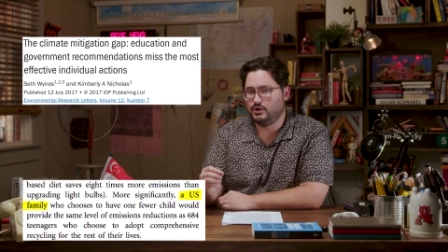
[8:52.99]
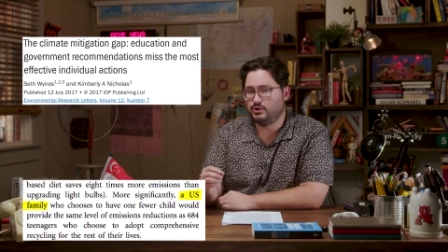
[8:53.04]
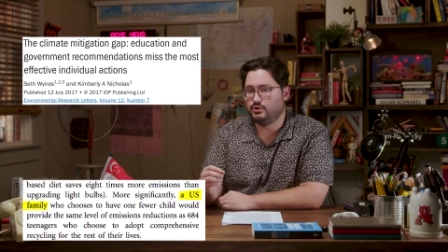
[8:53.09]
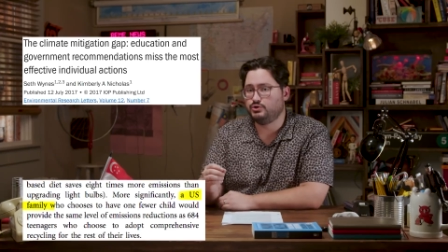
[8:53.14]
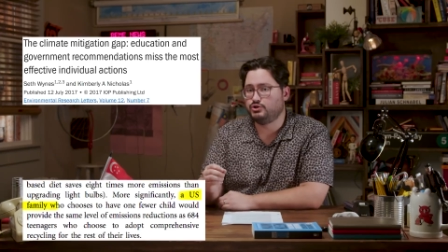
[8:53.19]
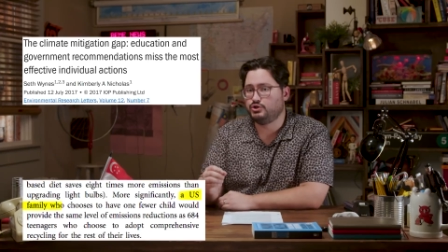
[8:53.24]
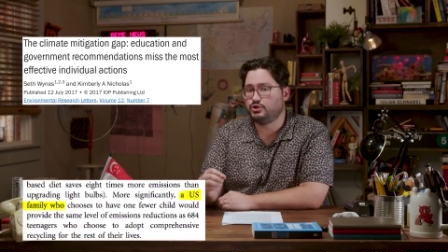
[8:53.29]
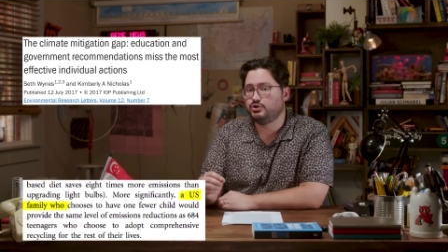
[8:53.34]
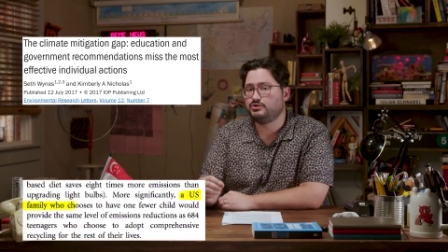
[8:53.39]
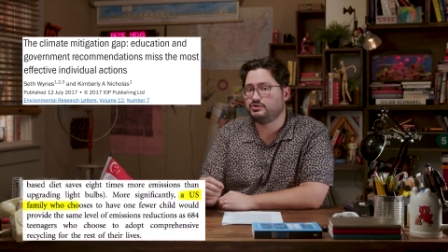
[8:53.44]

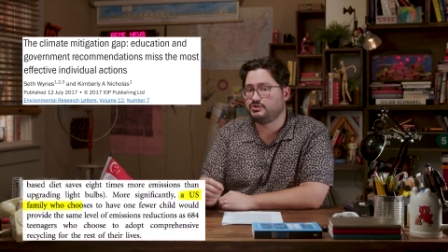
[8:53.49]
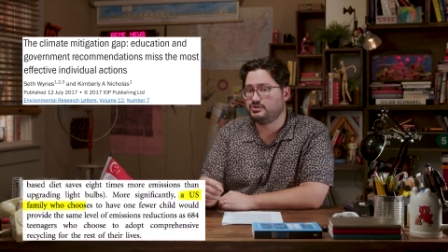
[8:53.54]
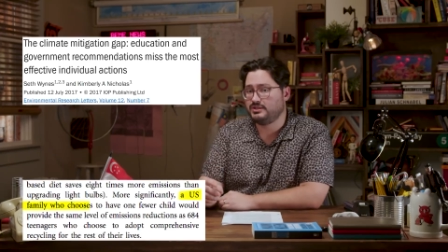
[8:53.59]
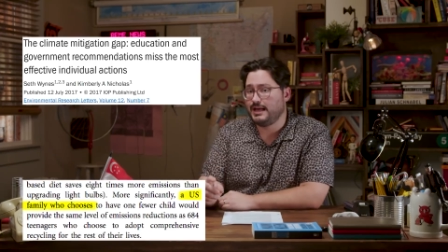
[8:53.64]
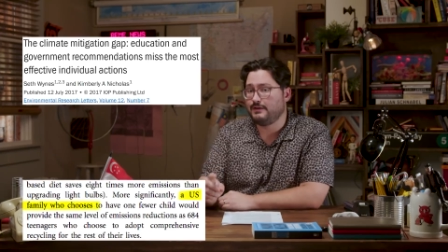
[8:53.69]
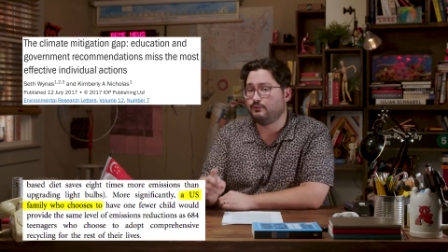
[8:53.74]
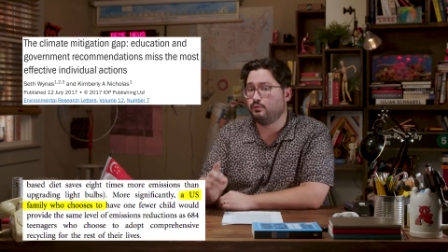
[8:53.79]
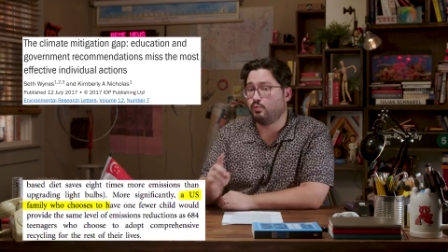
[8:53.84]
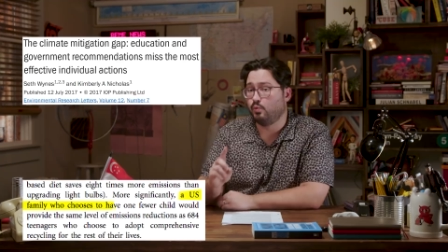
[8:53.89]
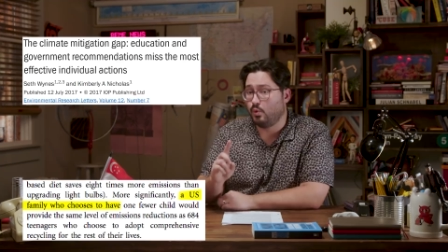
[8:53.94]
who chooses to
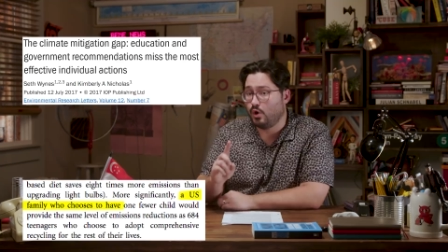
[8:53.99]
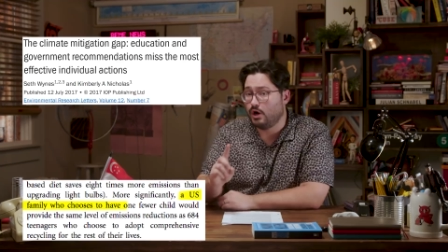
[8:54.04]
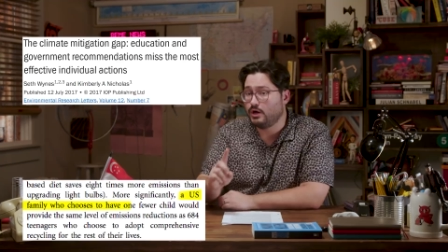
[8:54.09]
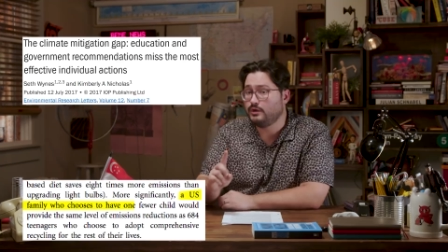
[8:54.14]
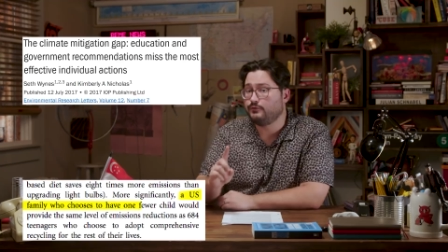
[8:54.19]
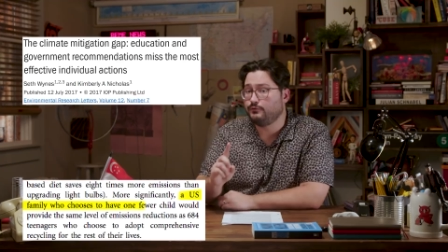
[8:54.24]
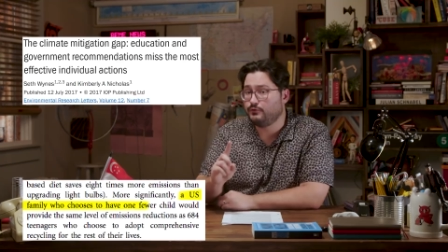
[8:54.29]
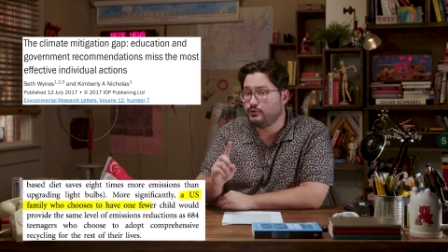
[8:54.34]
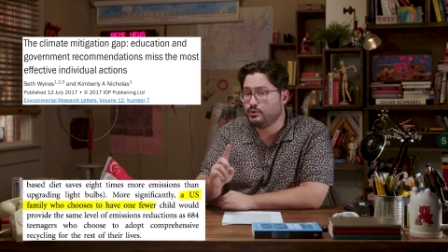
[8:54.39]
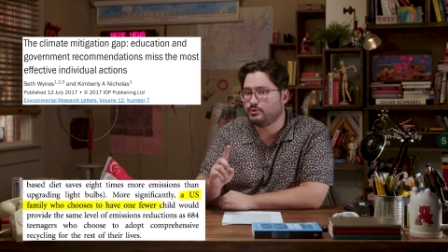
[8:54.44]
have
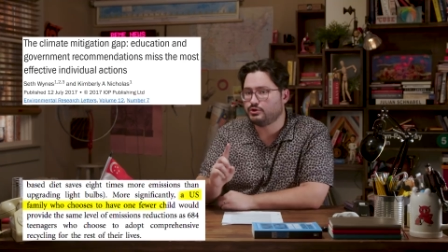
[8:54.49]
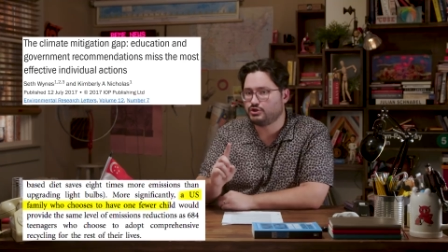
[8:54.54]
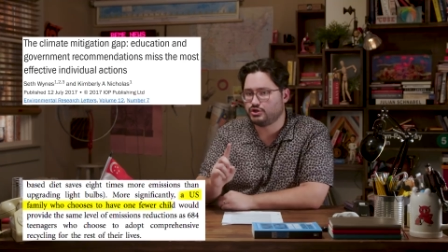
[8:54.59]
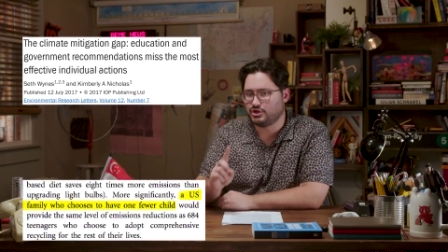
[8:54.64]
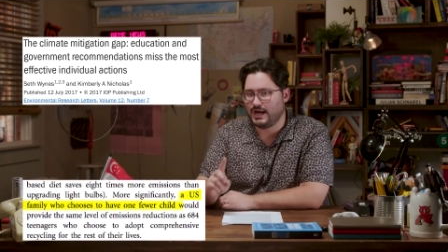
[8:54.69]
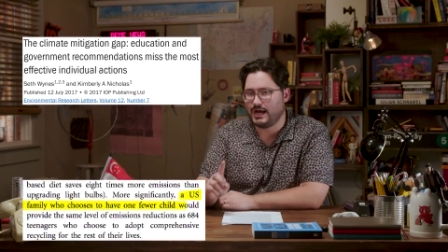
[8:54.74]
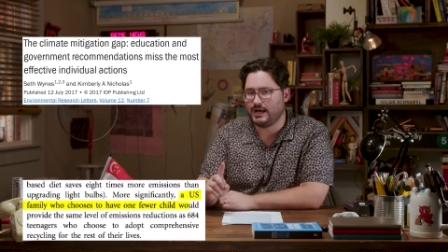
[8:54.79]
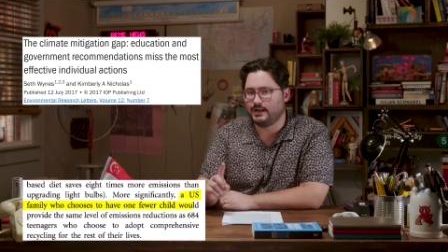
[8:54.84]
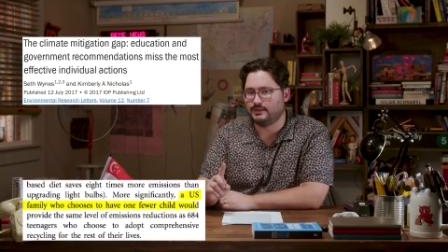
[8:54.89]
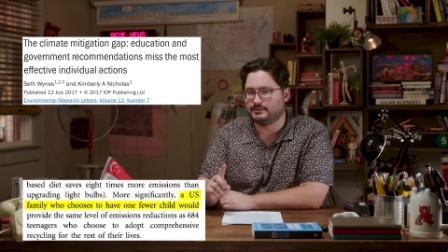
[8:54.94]
one fewer
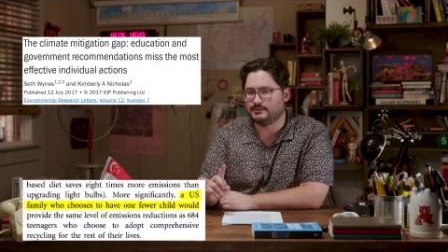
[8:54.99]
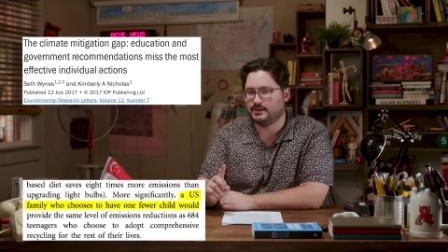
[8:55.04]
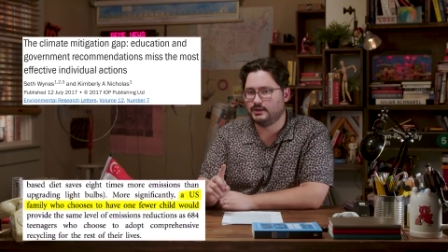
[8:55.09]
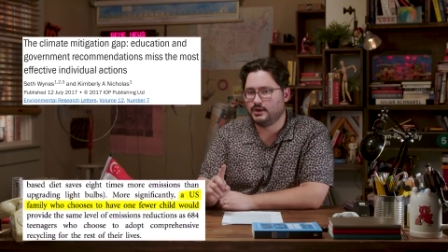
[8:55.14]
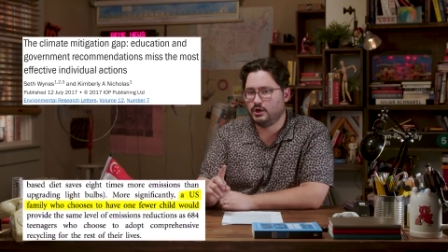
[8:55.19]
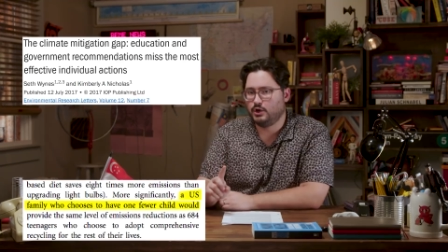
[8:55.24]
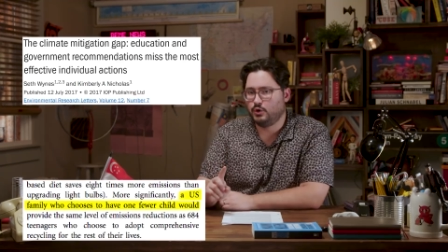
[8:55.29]
child